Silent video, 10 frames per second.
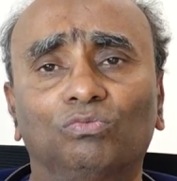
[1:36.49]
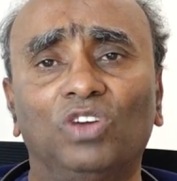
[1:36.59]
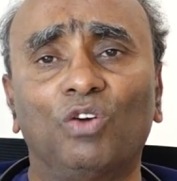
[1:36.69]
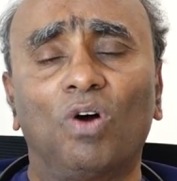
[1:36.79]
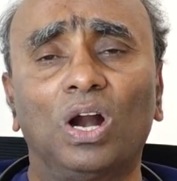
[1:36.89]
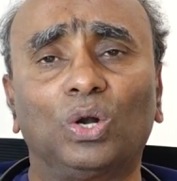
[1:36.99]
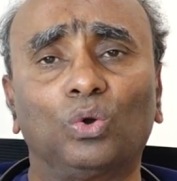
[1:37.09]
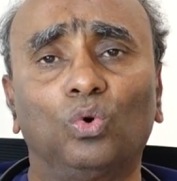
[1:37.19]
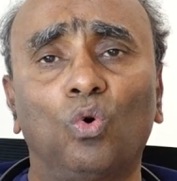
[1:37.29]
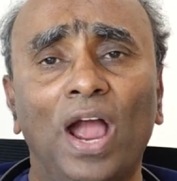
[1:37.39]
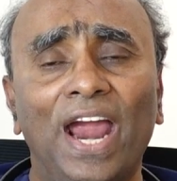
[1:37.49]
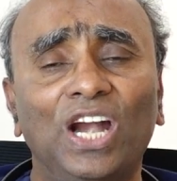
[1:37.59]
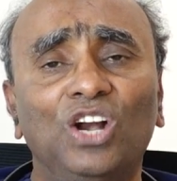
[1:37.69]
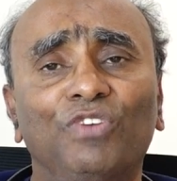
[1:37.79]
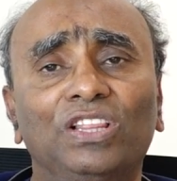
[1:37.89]
We want to go
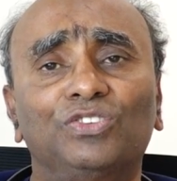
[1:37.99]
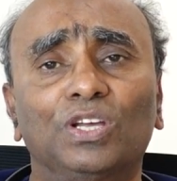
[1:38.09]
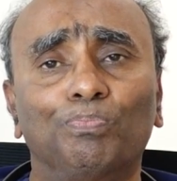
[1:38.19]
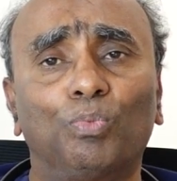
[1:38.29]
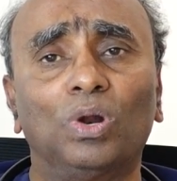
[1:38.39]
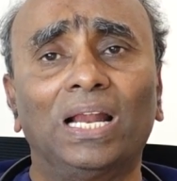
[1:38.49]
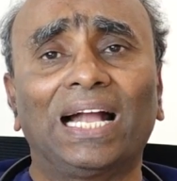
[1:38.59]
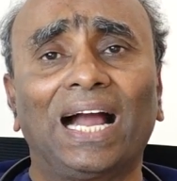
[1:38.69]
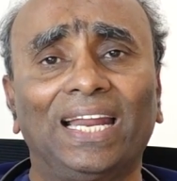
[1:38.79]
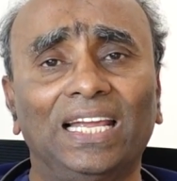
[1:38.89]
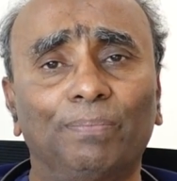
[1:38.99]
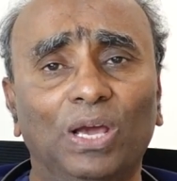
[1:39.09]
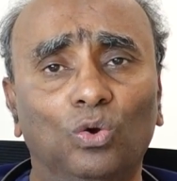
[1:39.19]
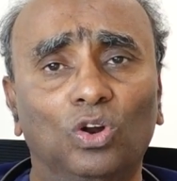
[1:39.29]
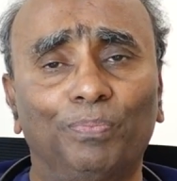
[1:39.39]
ahead with simple cutting
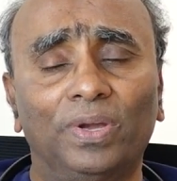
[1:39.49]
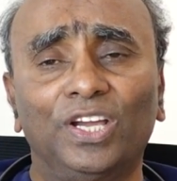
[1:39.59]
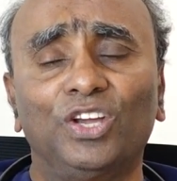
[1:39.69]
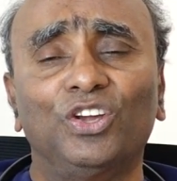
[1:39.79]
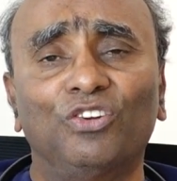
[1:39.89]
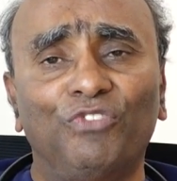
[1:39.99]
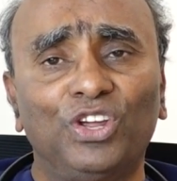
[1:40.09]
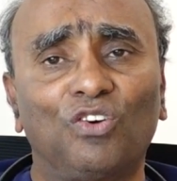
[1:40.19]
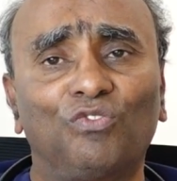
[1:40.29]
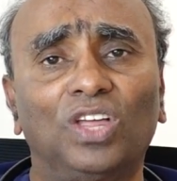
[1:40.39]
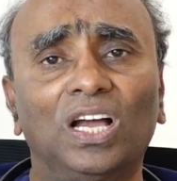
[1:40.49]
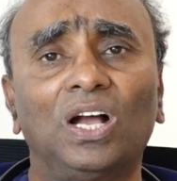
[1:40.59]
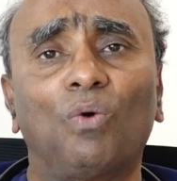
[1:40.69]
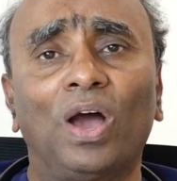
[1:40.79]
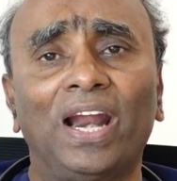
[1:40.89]
balloon in view of the
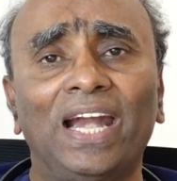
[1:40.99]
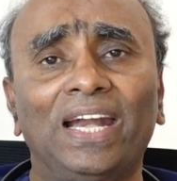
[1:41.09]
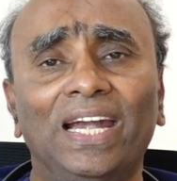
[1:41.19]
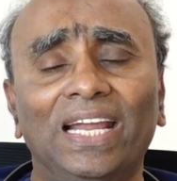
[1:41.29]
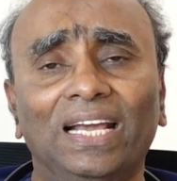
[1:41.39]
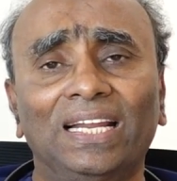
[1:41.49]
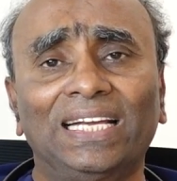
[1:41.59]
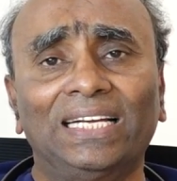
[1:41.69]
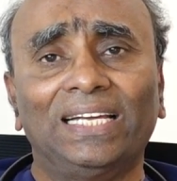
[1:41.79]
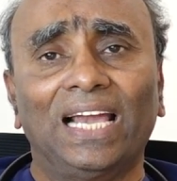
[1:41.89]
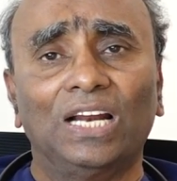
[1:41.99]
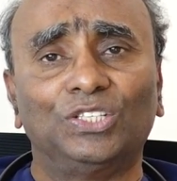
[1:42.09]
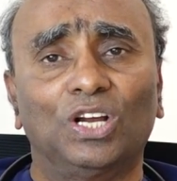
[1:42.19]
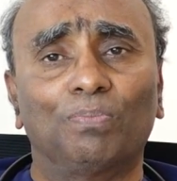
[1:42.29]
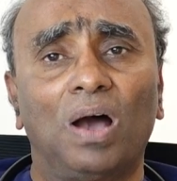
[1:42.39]
180 degree
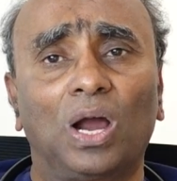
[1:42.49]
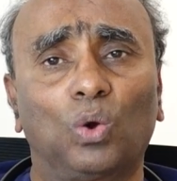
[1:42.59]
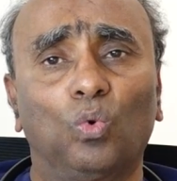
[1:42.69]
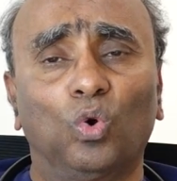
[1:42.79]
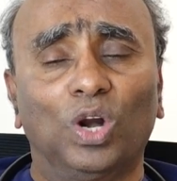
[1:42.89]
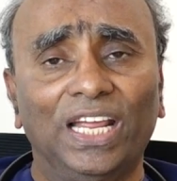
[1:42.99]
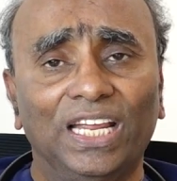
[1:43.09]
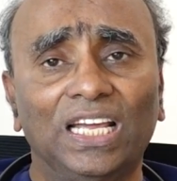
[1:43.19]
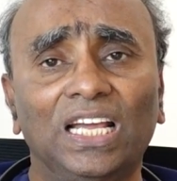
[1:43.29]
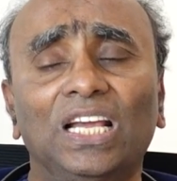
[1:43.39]
calcium arc only.